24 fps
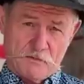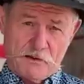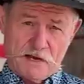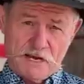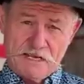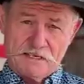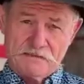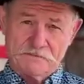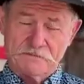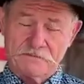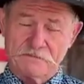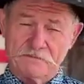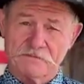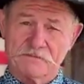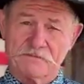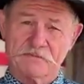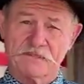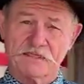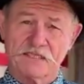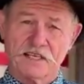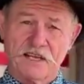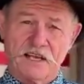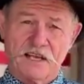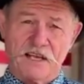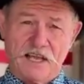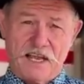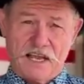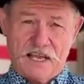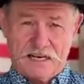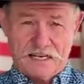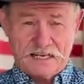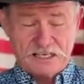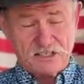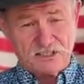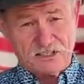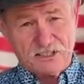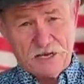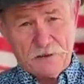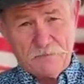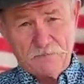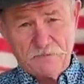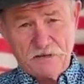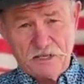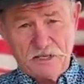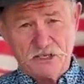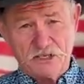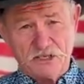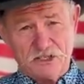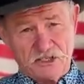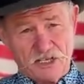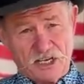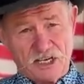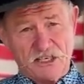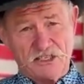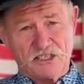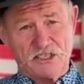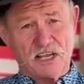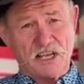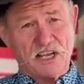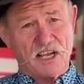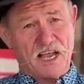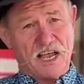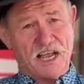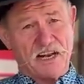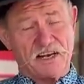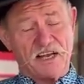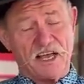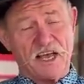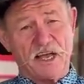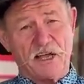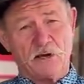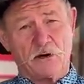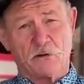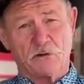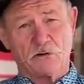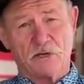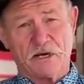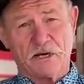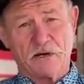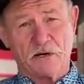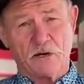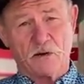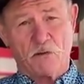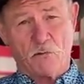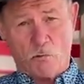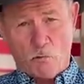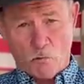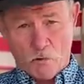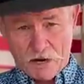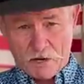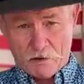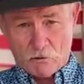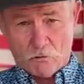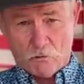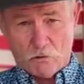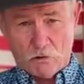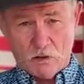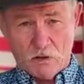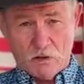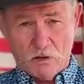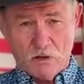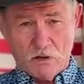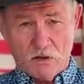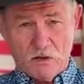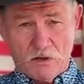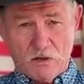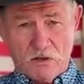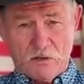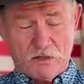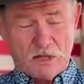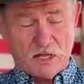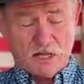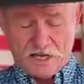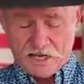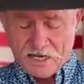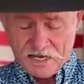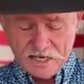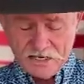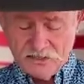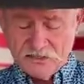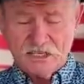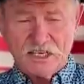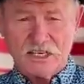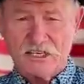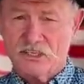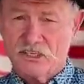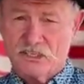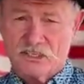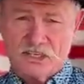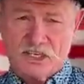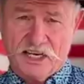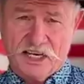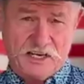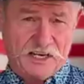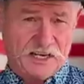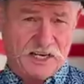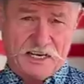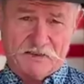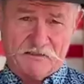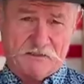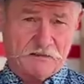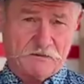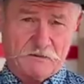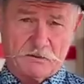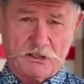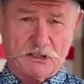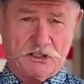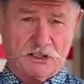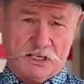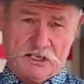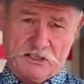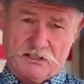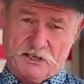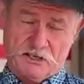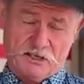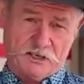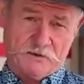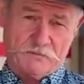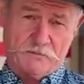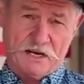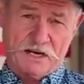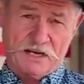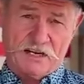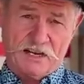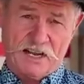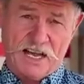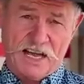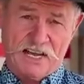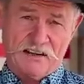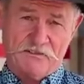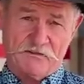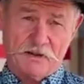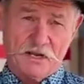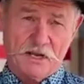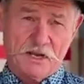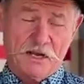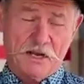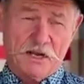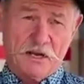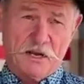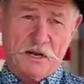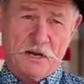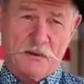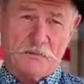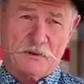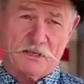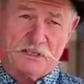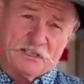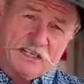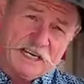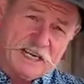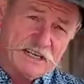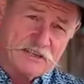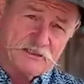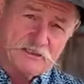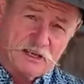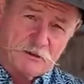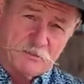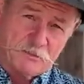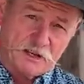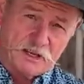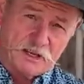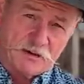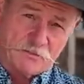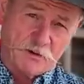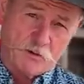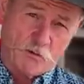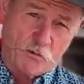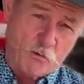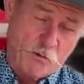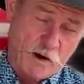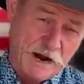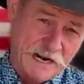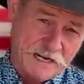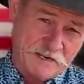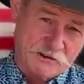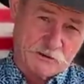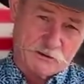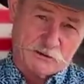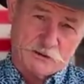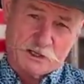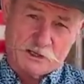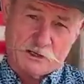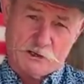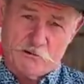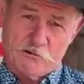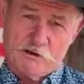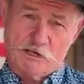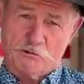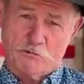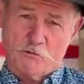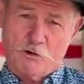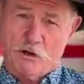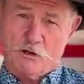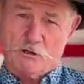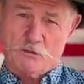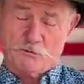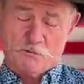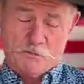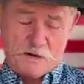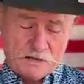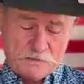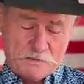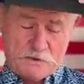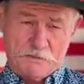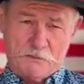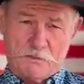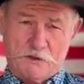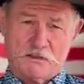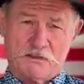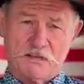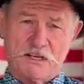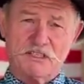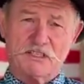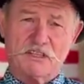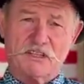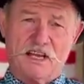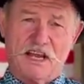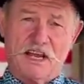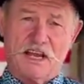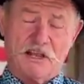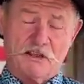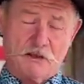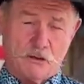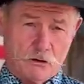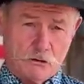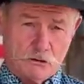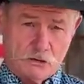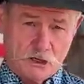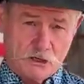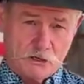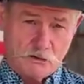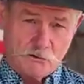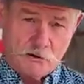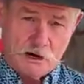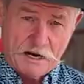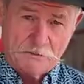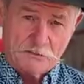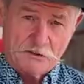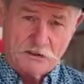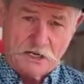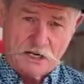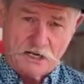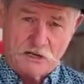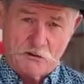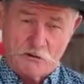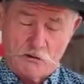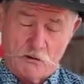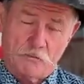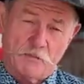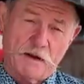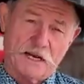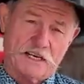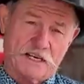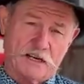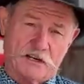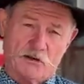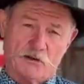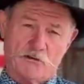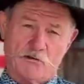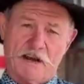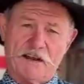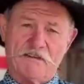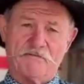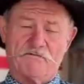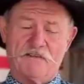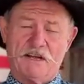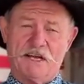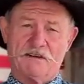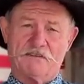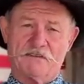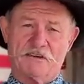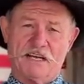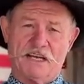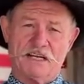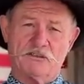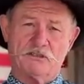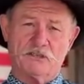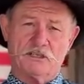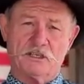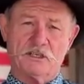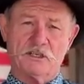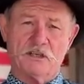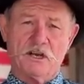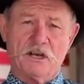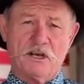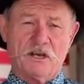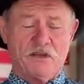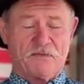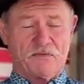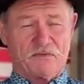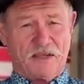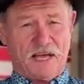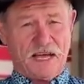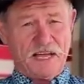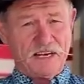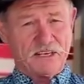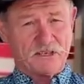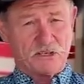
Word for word: bat, it accepted seasoning and held it well. The easiest skillet I've ever seasoned in my life besides some of them old Wagners and Griswolds maybe. But this thing, using grapeseed oil, make a great foundation. They had